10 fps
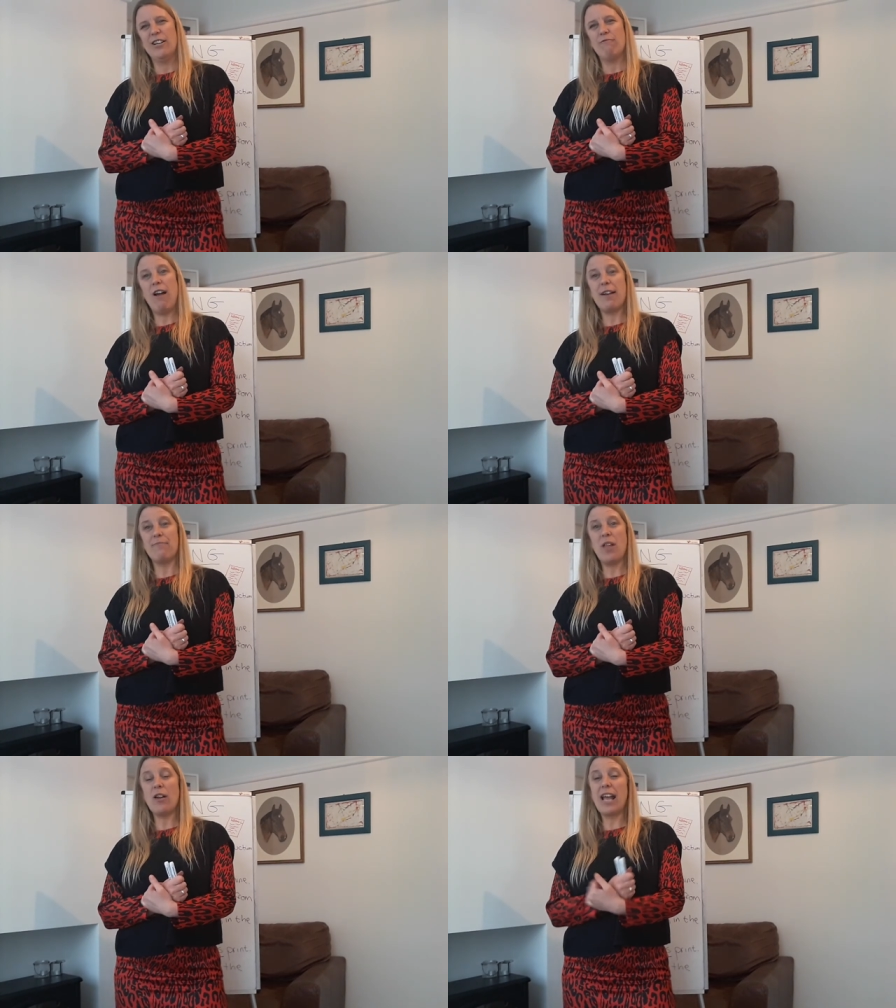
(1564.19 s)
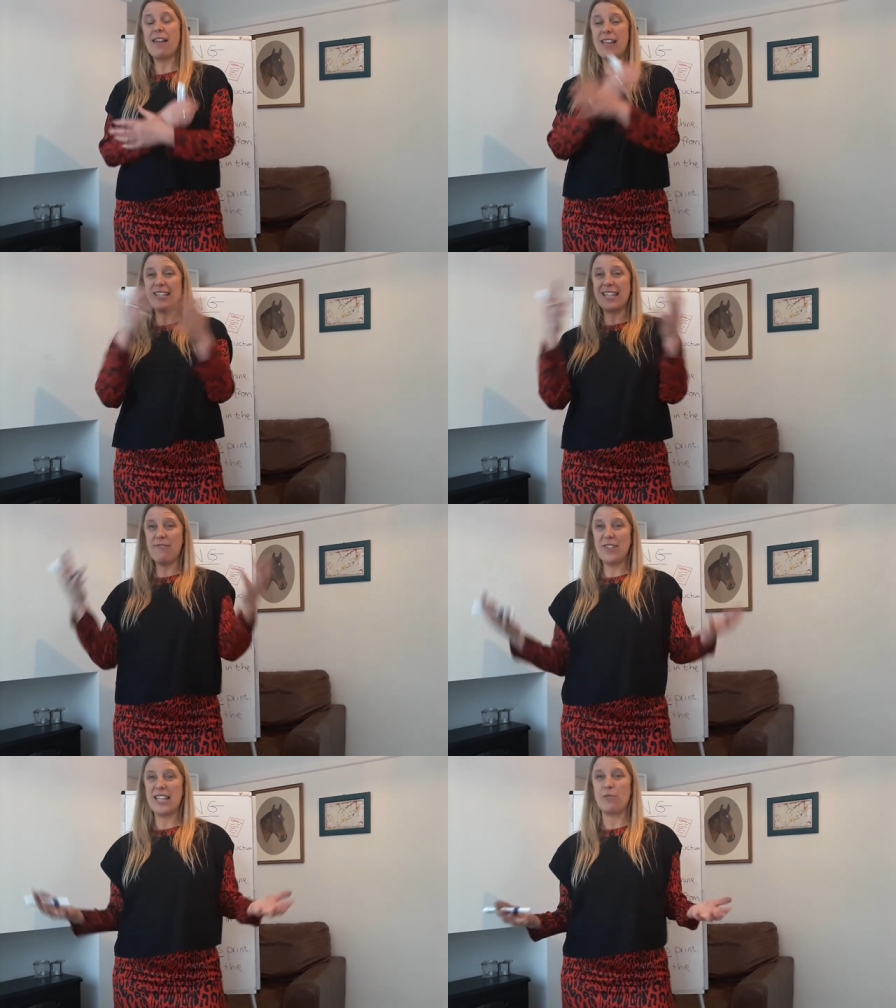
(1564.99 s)
Right, okay, that's it
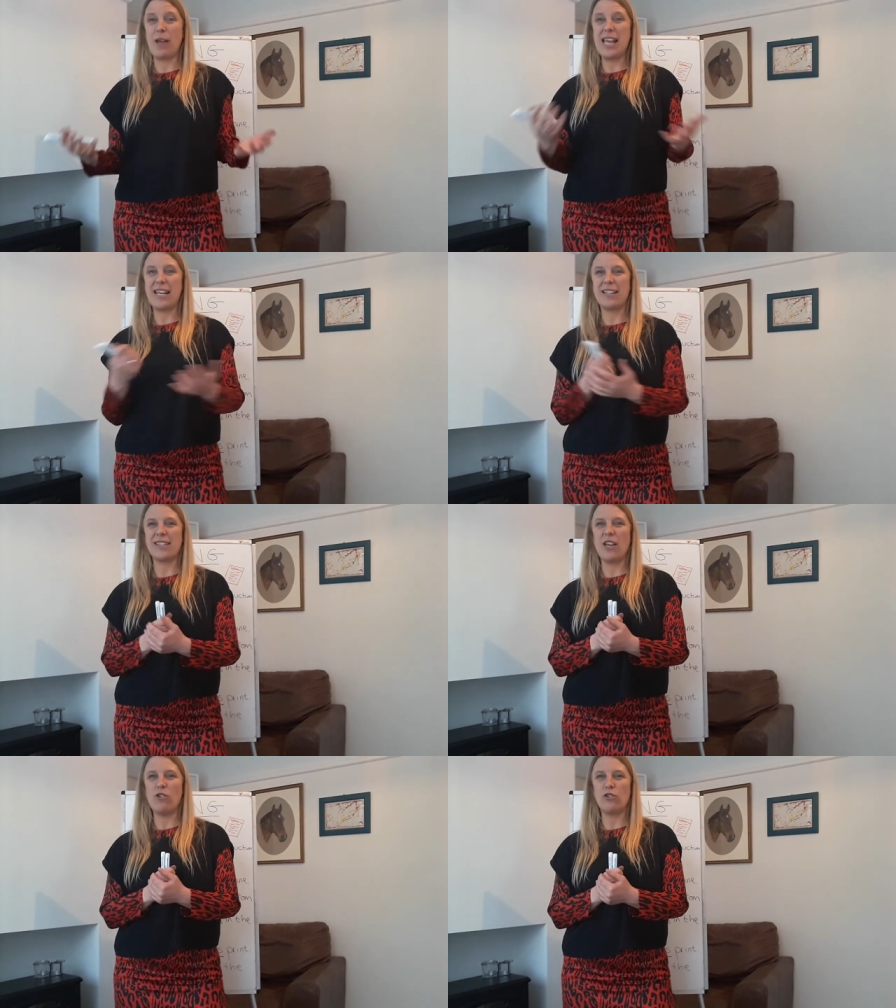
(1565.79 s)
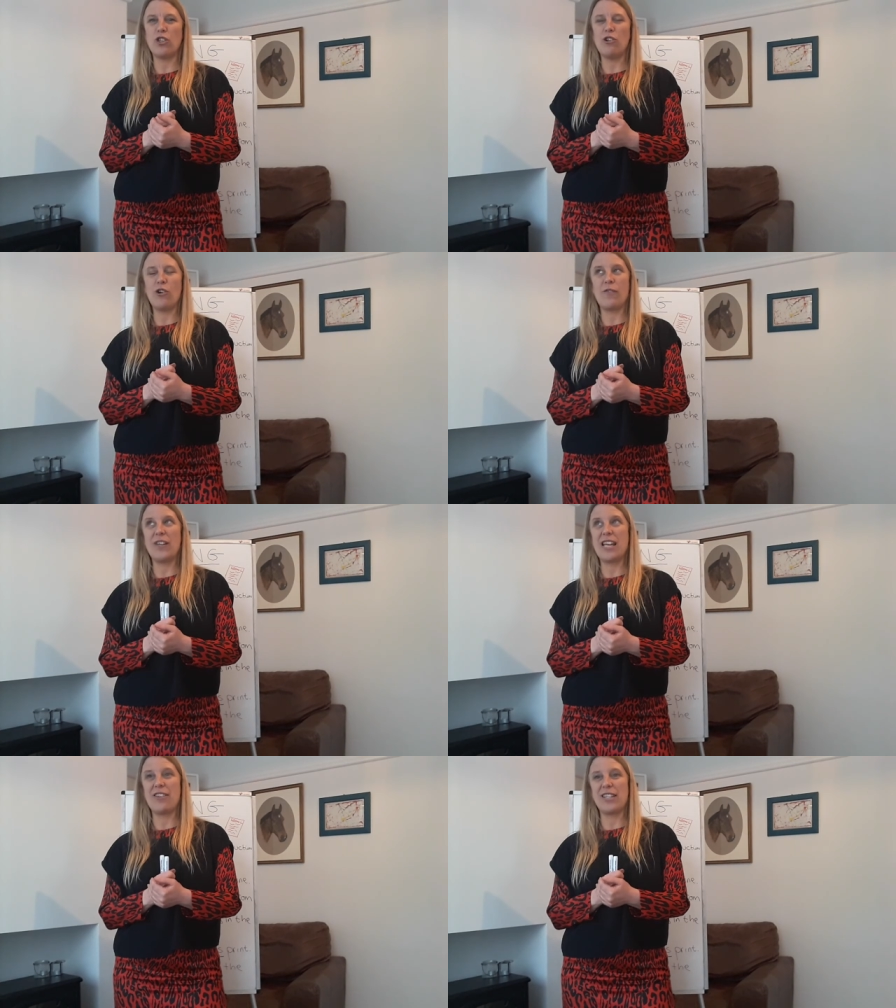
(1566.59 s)
for this week. So not too long a
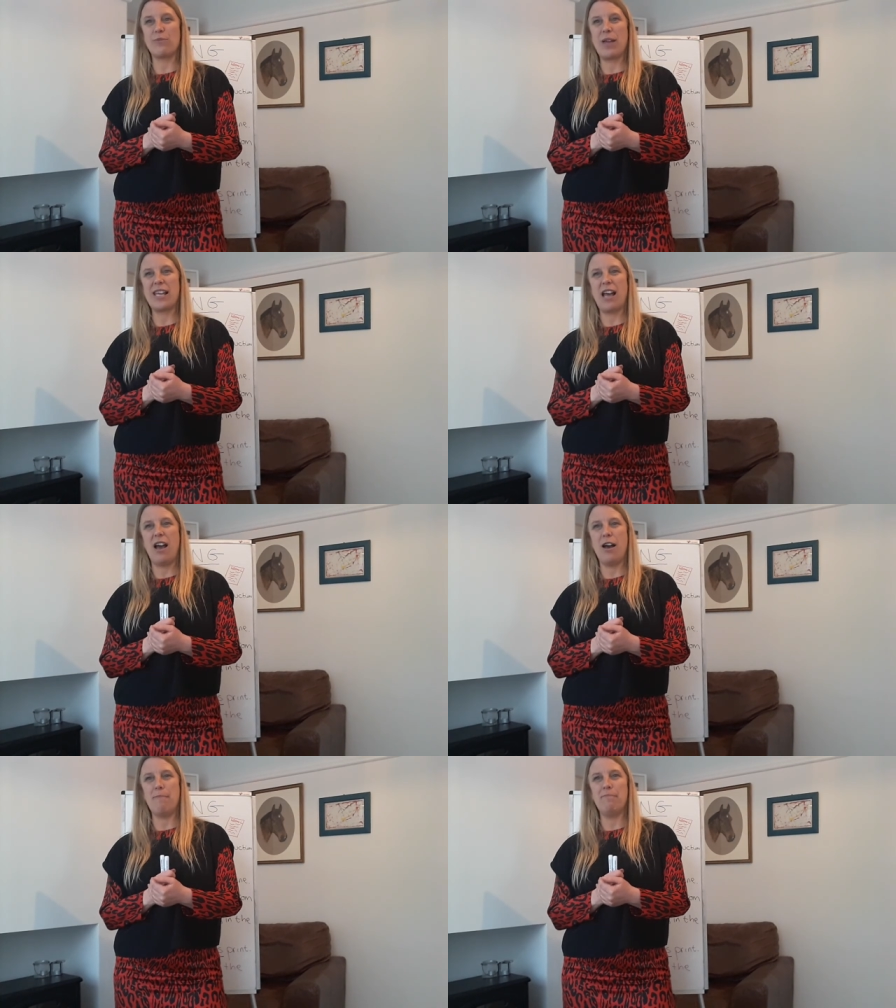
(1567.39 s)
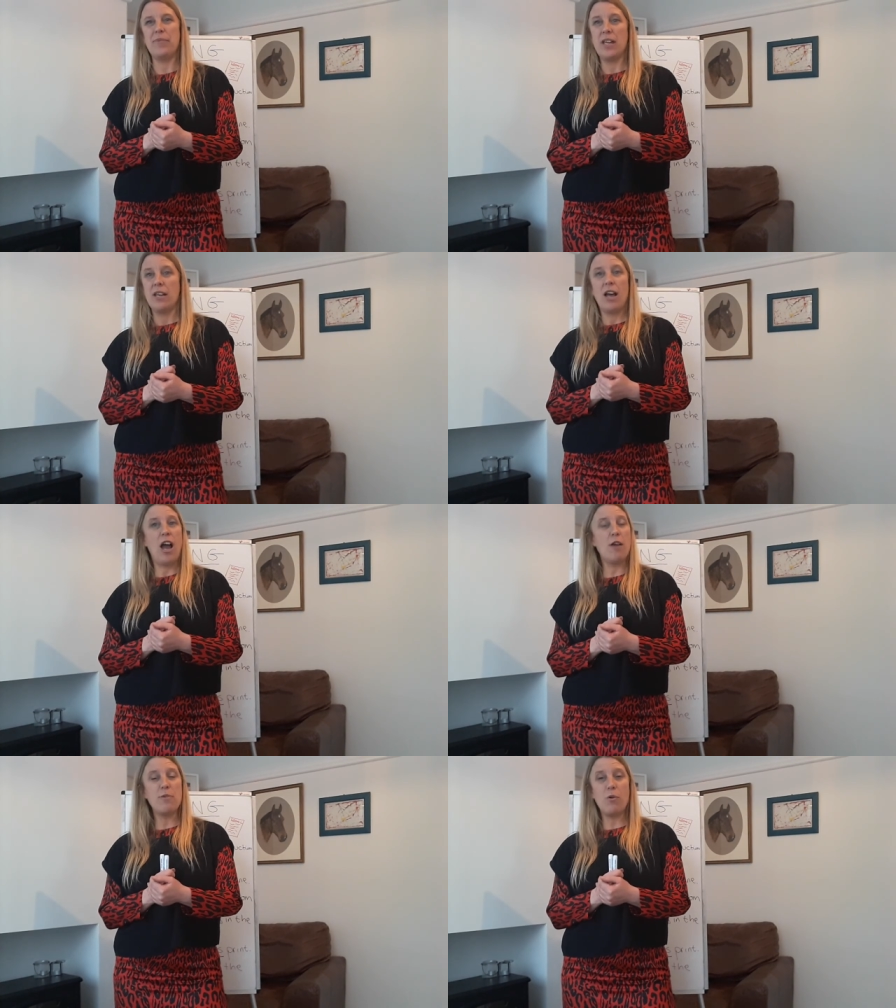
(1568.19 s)
video this week. I
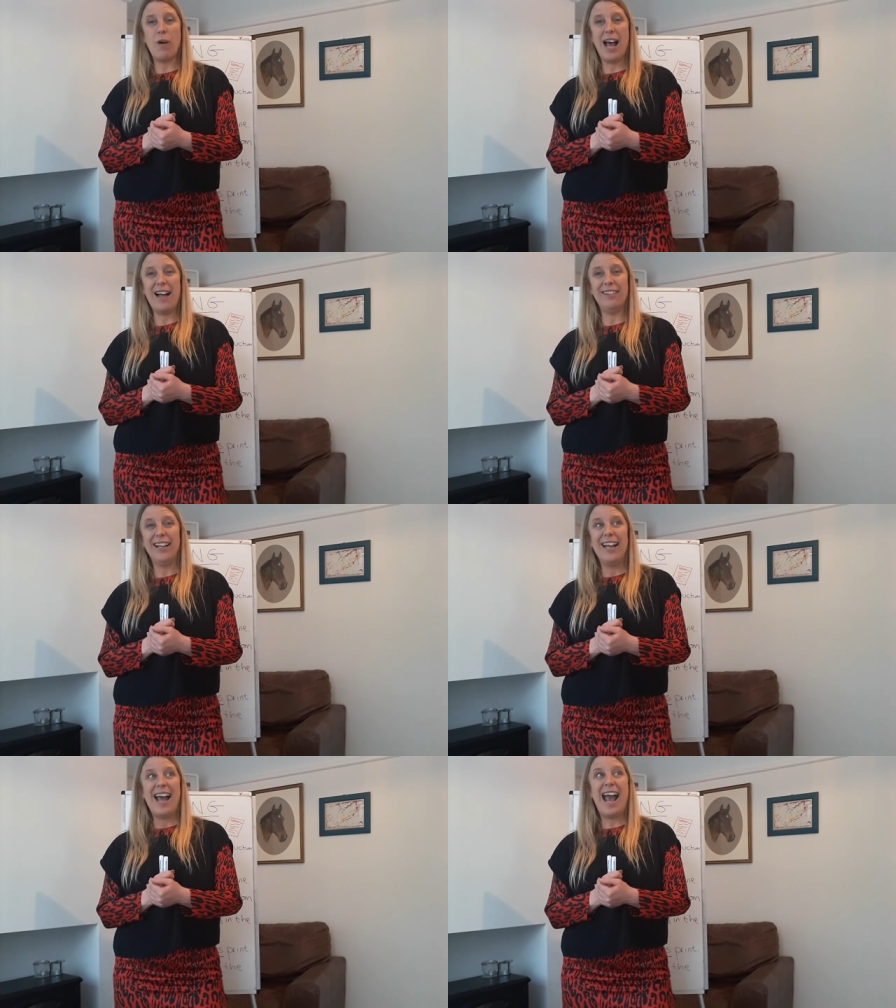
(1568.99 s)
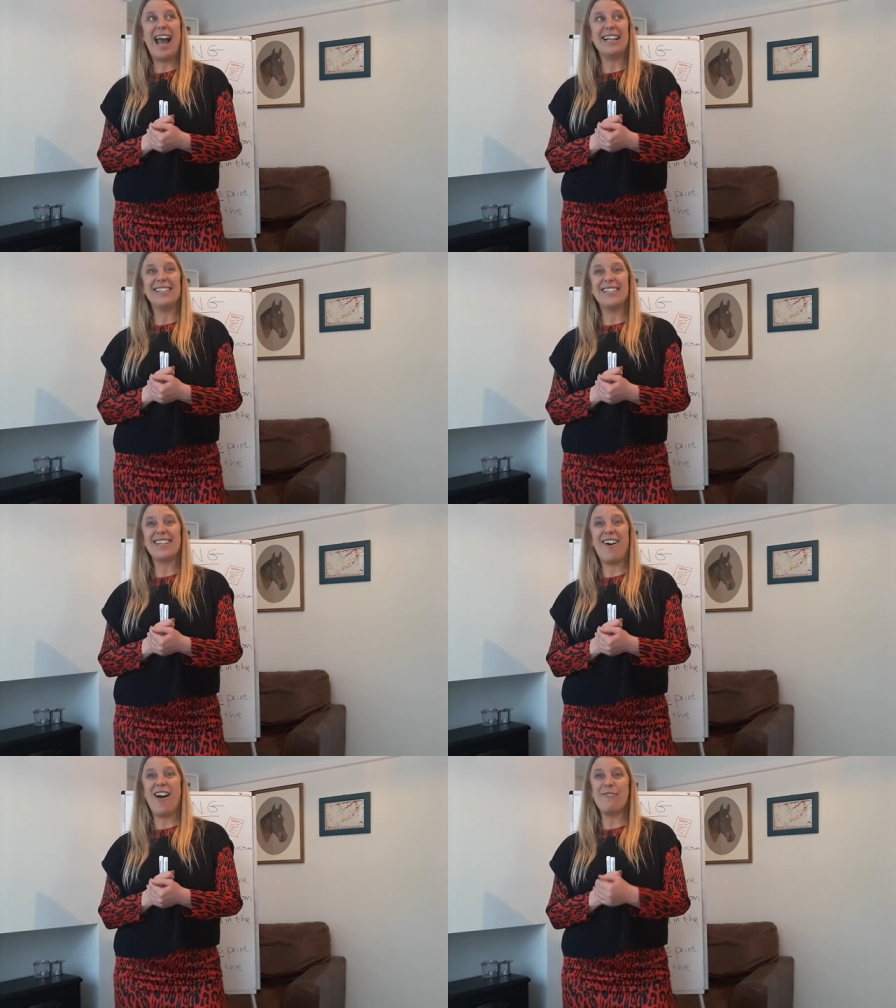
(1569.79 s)
hope you're well, and
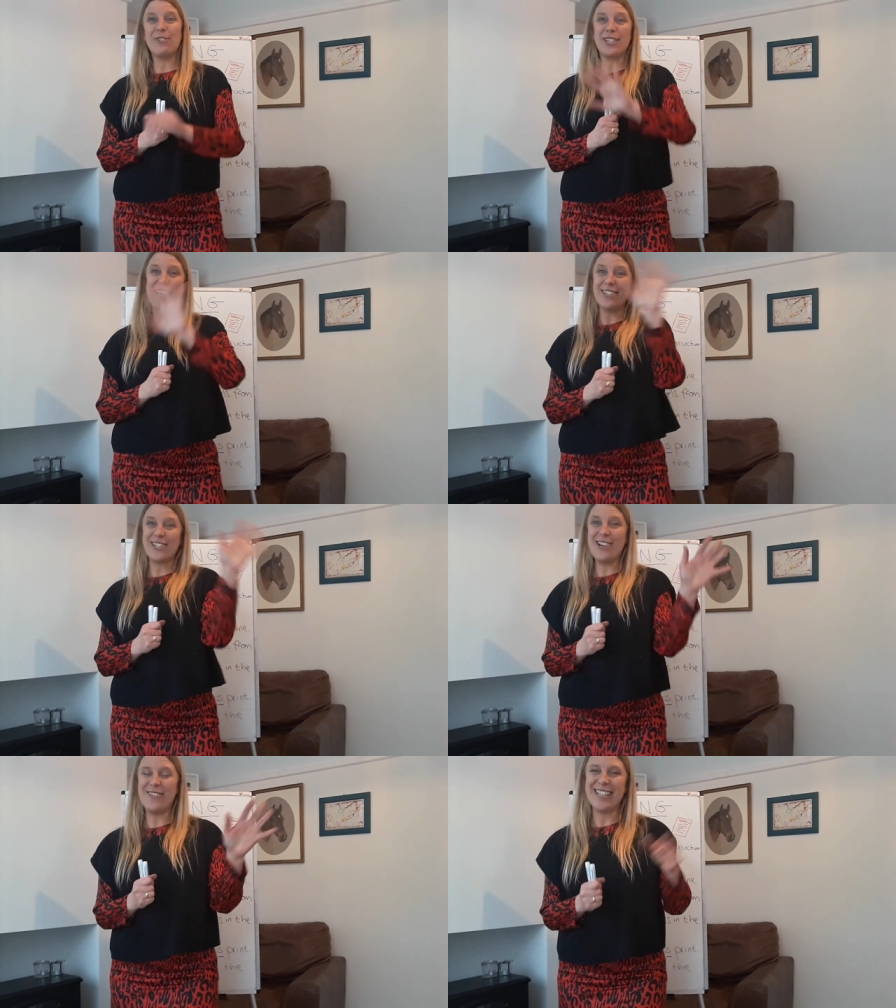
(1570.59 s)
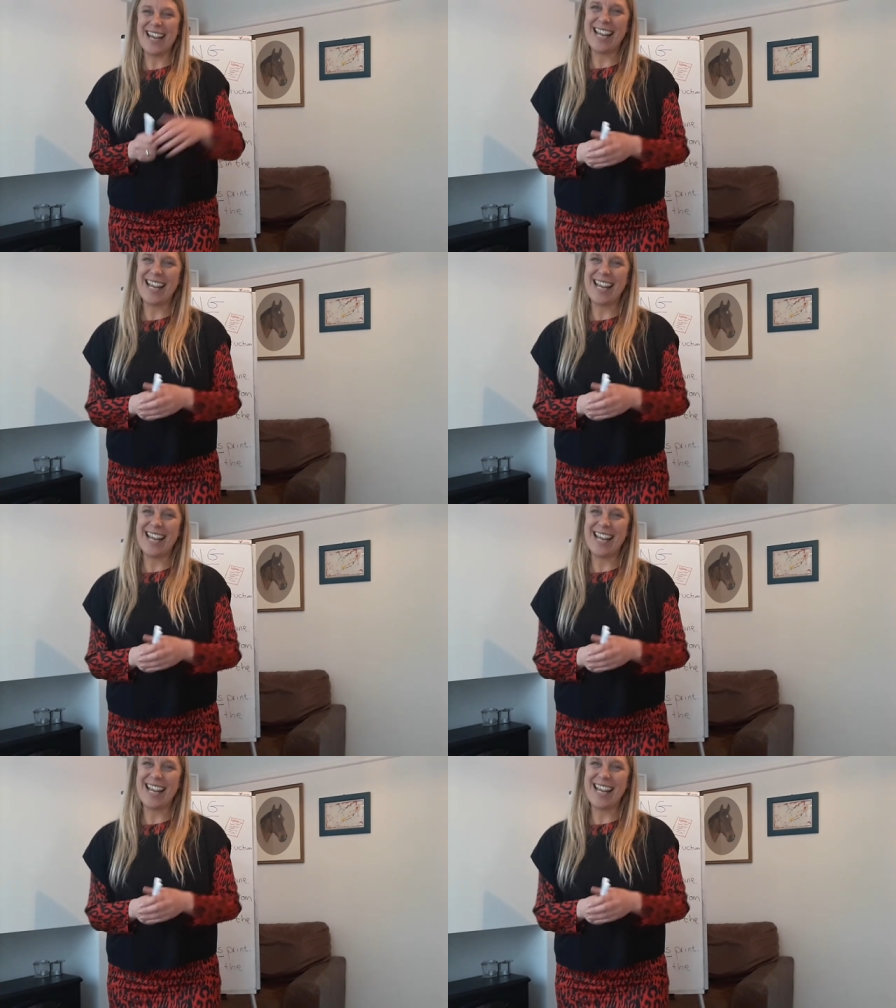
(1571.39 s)
I will see you soon. Take